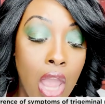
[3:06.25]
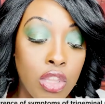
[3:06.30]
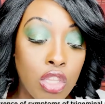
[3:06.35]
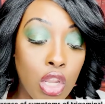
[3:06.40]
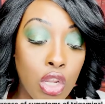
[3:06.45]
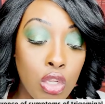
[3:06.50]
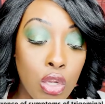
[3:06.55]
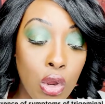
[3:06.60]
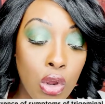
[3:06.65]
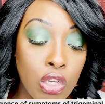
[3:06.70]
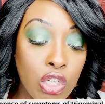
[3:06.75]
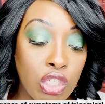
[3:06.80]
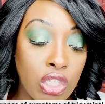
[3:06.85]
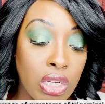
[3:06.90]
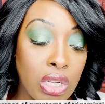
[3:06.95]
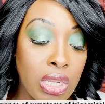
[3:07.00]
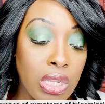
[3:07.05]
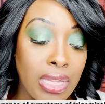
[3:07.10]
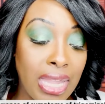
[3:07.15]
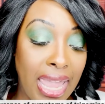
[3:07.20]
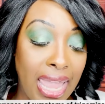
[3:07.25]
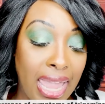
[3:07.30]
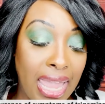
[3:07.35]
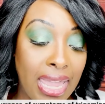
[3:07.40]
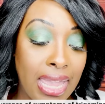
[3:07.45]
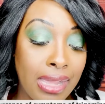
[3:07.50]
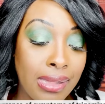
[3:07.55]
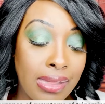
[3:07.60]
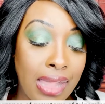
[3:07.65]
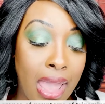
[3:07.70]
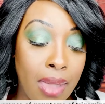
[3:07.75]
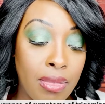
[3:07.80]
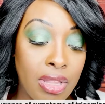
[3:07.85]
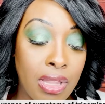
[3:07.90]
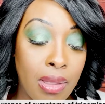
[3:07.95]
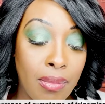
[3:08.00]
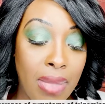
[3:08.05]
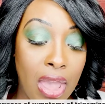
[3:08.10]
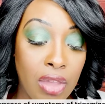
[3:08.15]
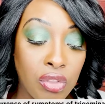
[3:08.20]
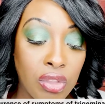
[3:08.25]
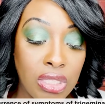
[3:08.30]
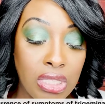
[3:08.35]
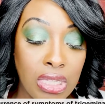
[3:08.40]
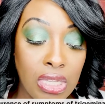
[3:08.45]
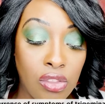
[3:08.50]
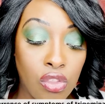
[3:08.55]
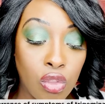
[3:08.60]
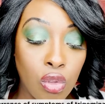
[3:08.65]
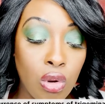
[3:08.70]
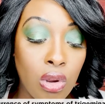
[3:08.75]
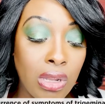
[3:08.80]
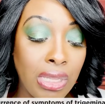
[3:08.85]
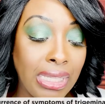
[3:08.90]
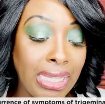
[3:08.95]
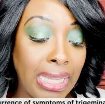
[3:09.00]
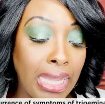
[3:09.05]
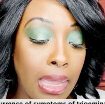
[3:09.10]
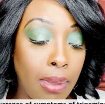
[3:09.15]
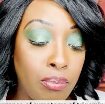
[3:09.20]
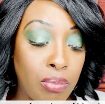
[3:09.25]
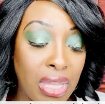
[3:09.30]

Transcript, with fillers: the nurse should A, examine the mouth and teeth thoroughly,